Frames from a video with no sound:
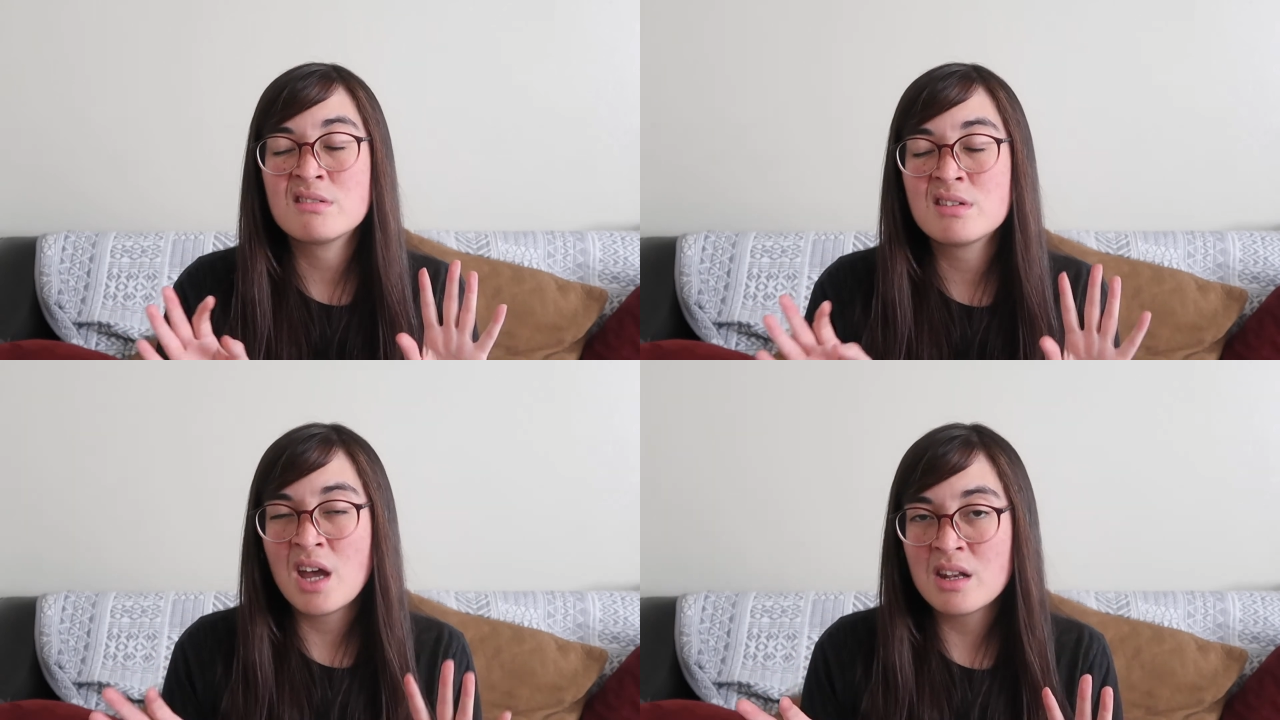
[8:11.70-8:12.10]

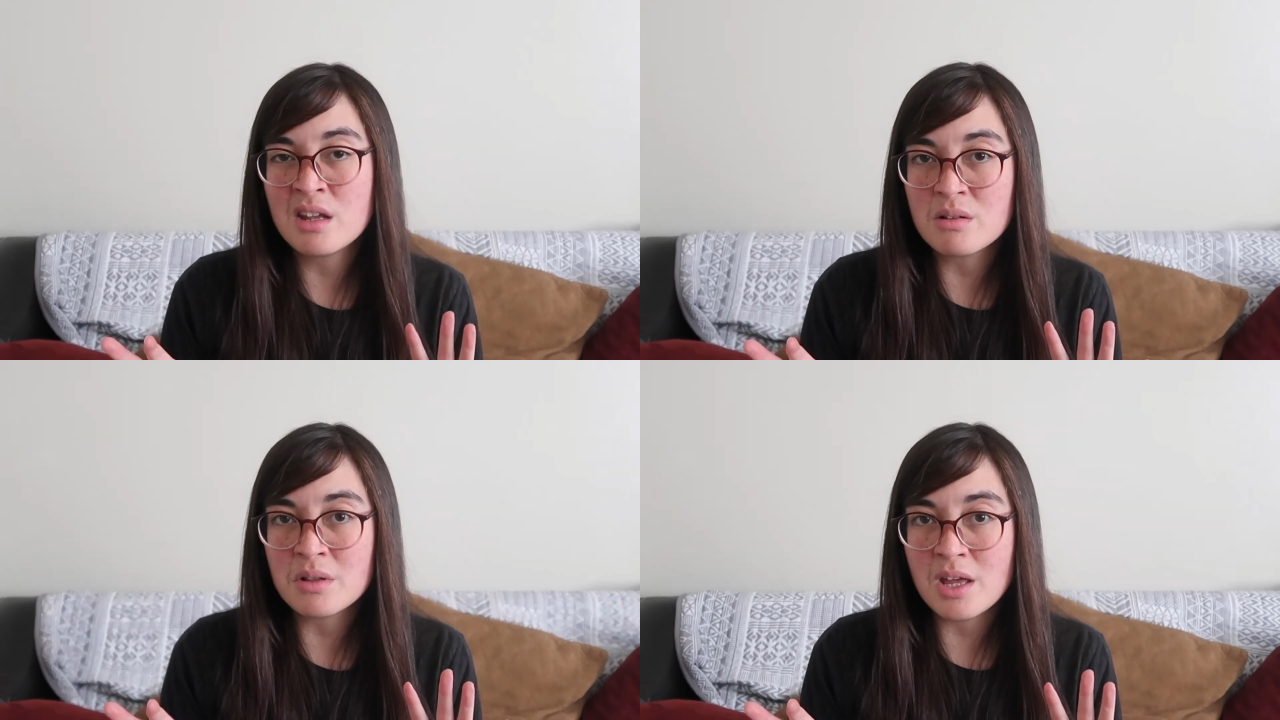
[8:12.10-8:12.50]

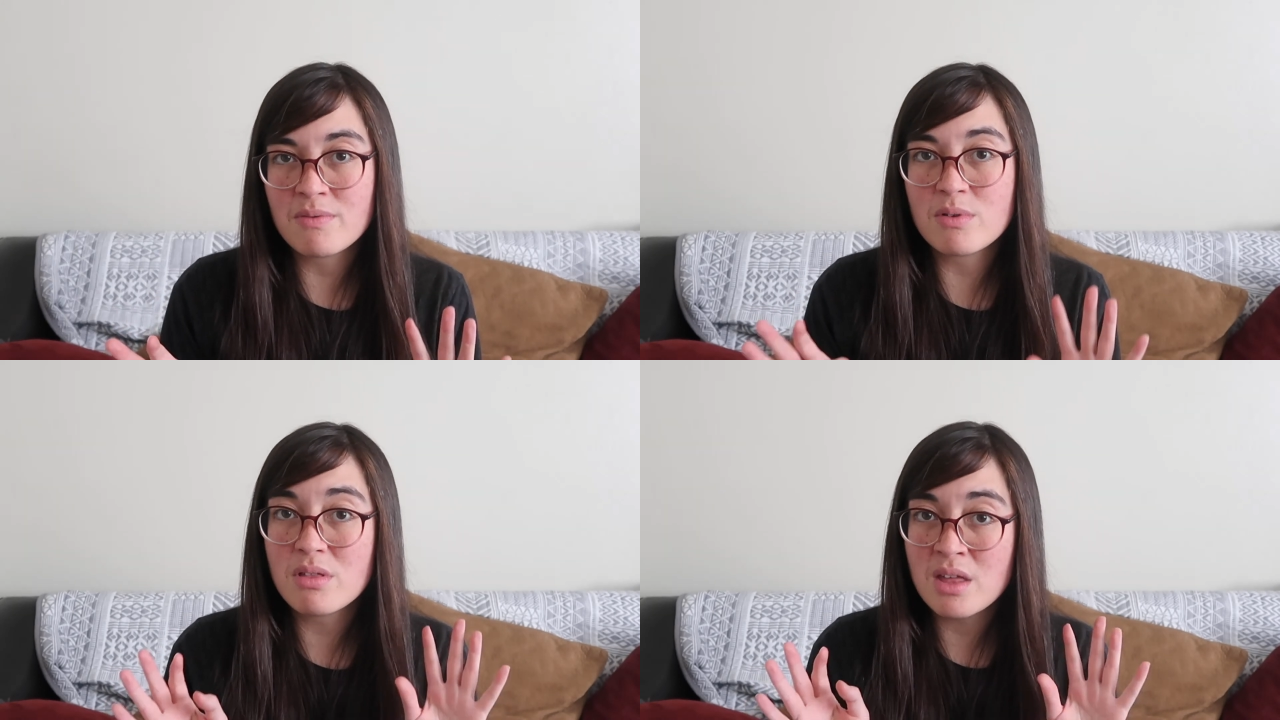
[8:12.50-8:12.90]
if
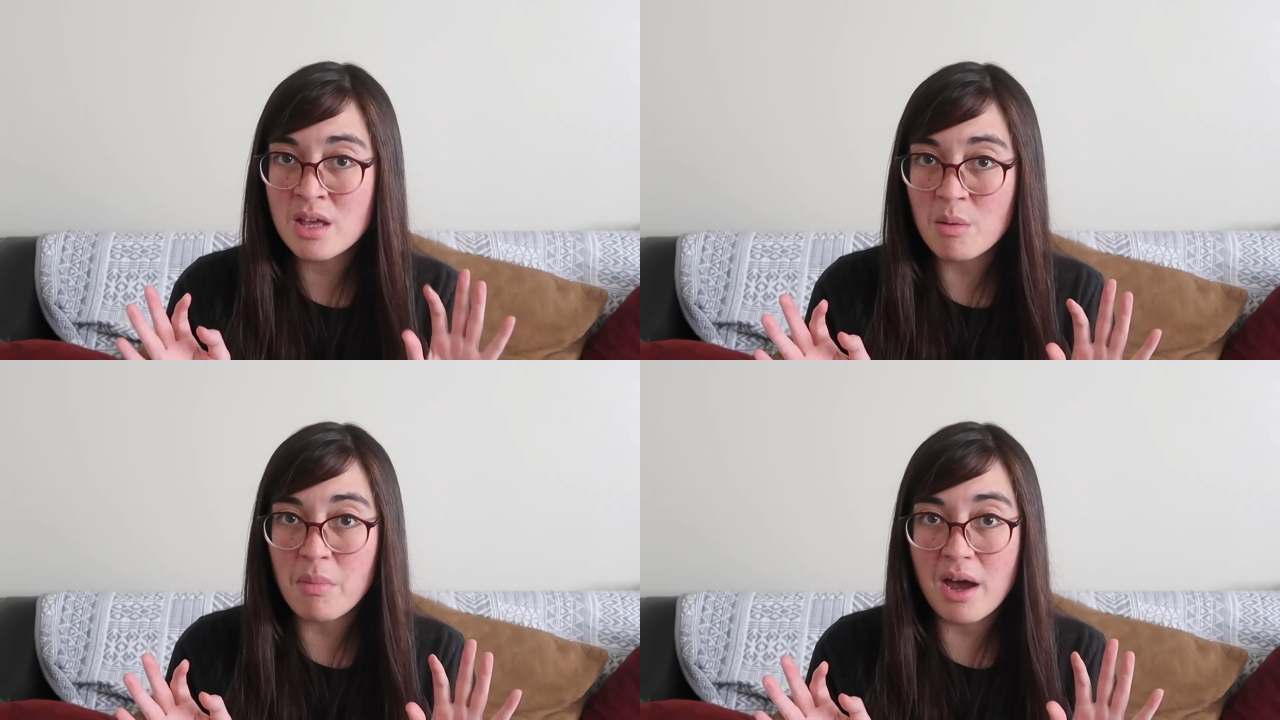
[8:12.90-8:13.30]
you
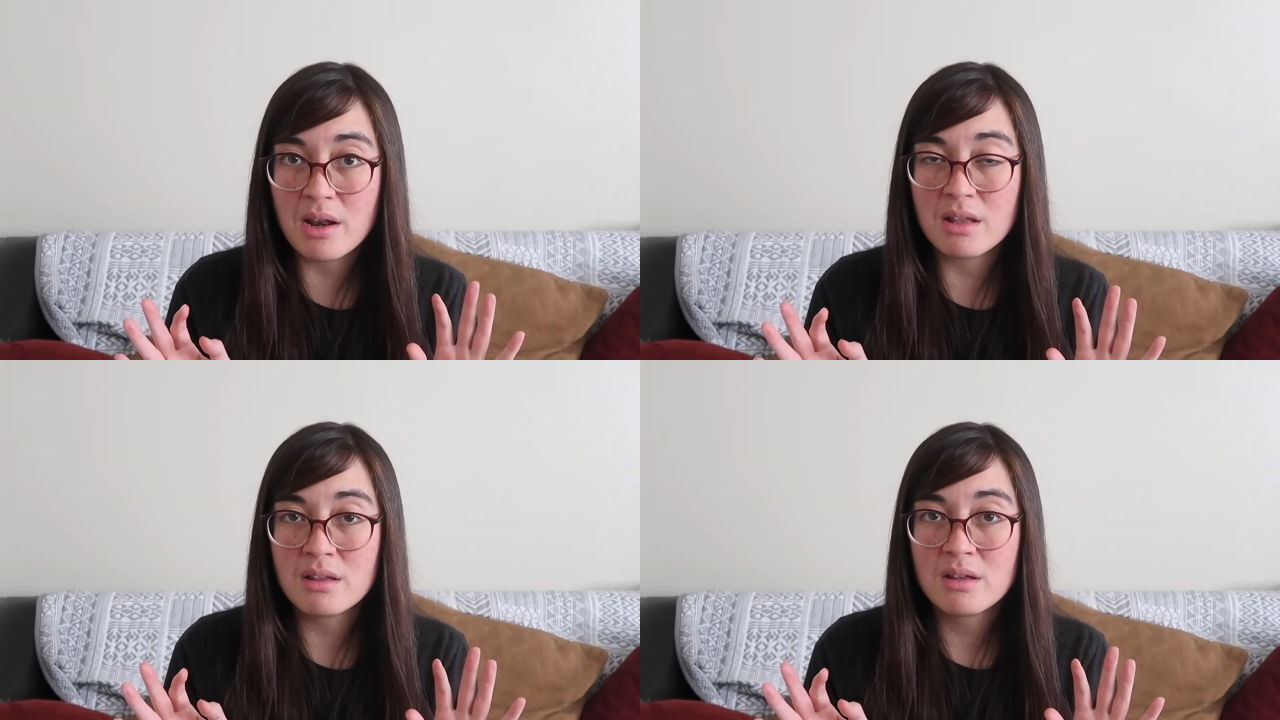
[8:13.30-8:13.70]
think about
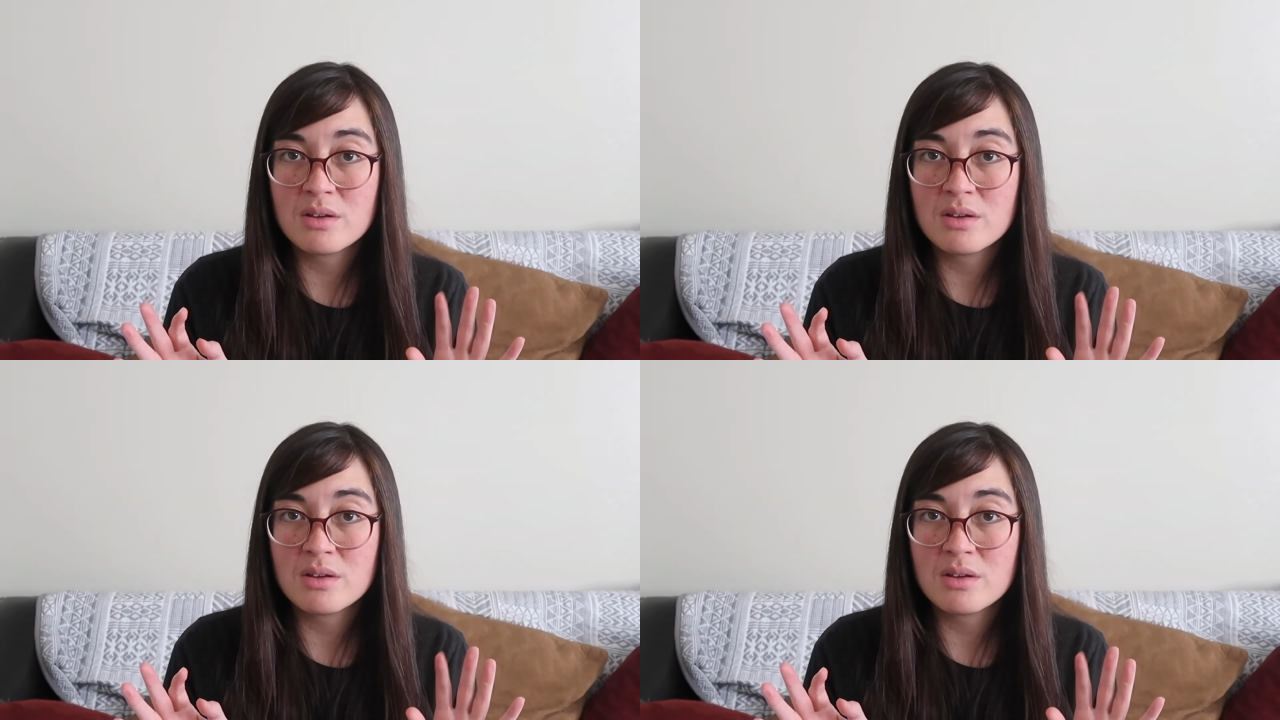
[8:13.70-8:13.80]
it,